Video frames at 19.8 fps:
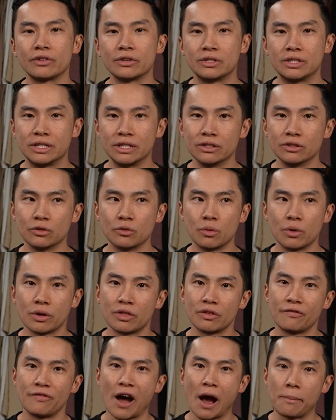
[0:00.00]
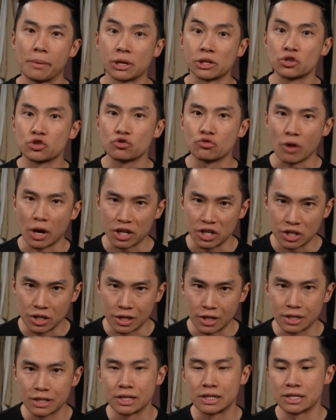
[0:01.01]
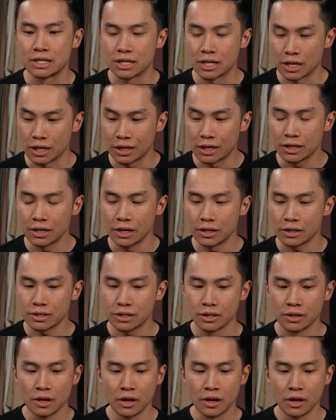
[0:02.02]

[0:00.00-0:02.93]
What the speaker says: to deal with the fabric stretchiness and slinkiness.